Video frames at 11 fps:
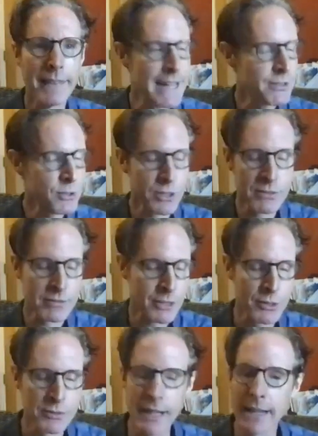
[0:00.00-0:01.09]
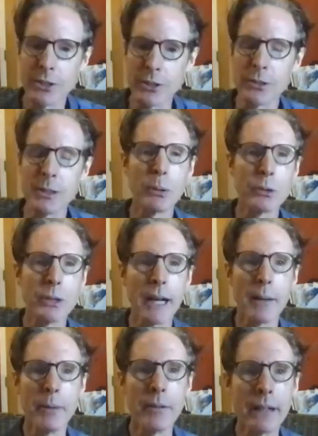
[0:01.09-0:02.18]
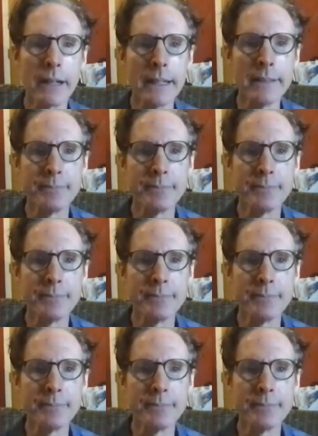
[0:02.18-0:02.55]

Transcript: that's just that's your simple job every night.